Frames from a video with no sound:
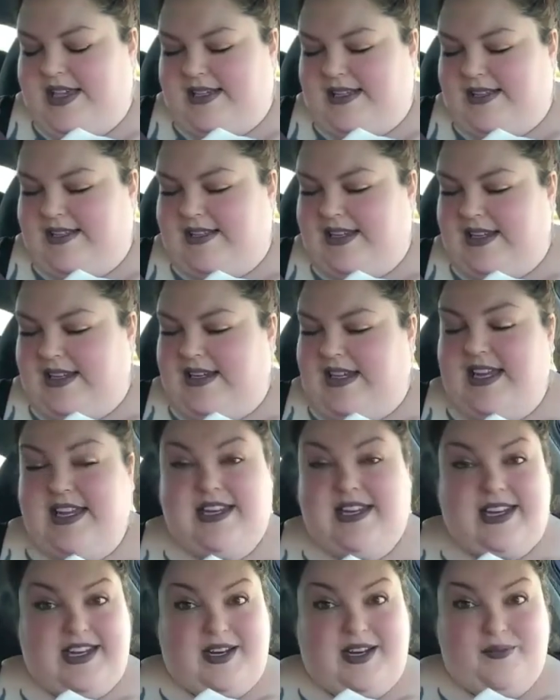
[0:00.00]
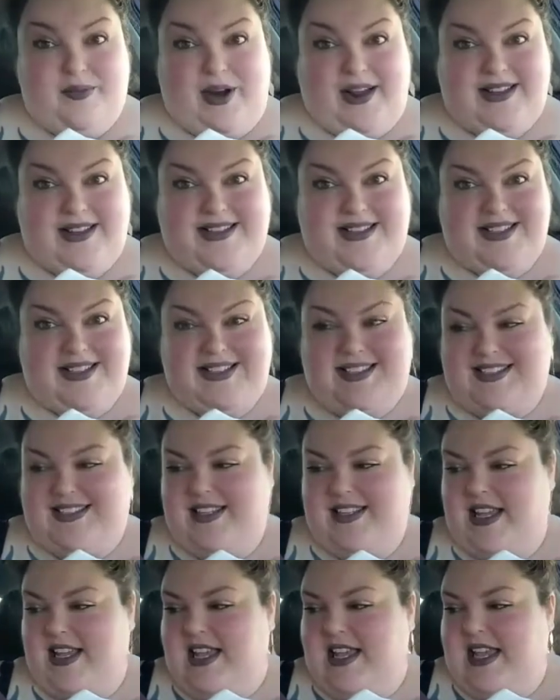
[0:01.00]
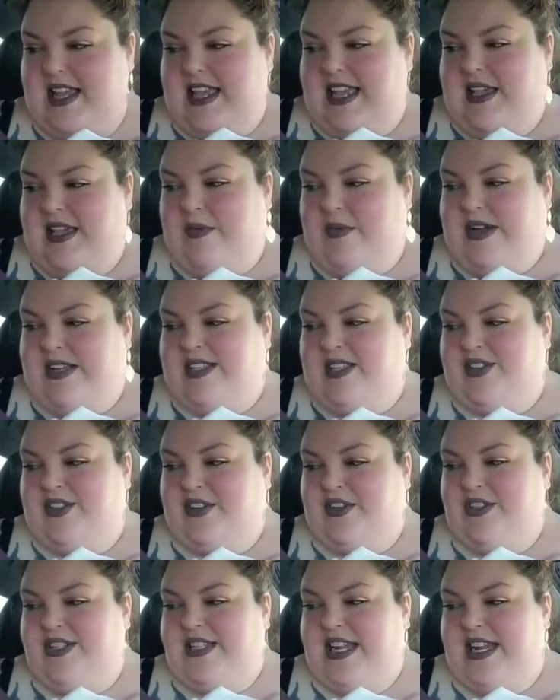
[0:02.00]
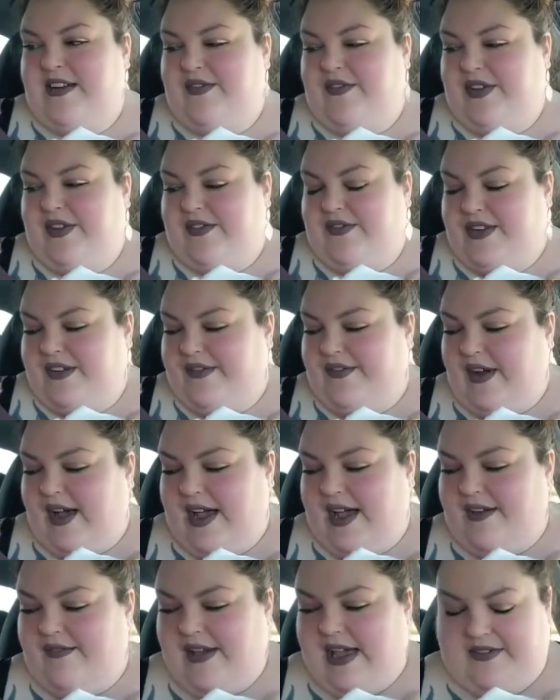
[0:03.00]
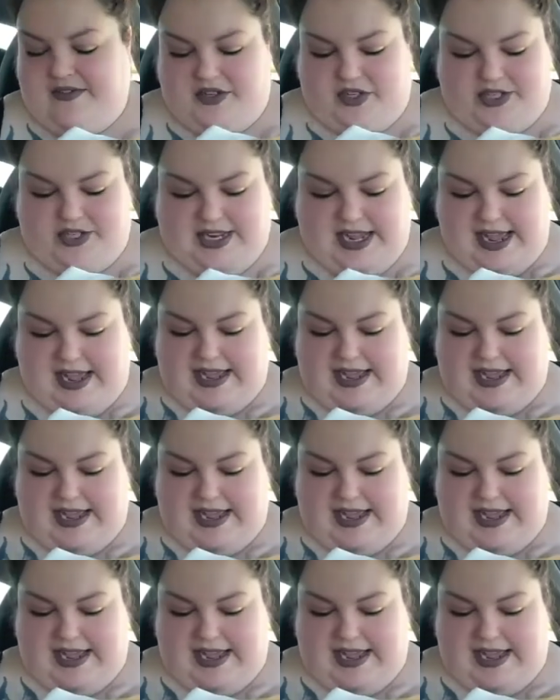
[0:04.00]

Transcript: this in Canadian prices, it was $13.55 after